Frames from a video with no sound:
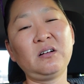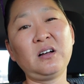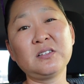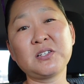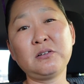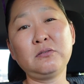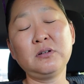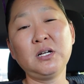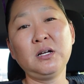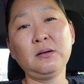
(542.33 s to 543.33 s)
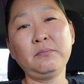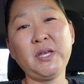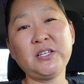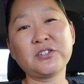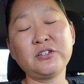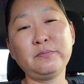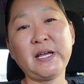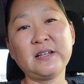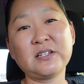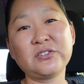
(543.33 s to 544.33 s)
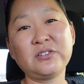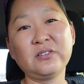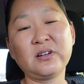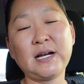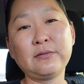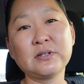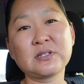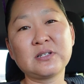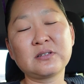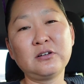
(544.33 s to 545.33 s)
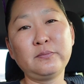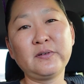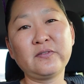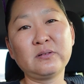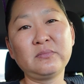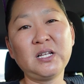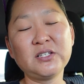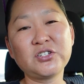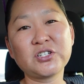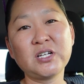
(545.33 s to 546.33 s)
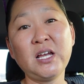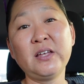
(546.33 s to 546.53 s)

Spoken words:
Also, make sure you pay attention to their hours because they're open from lunch.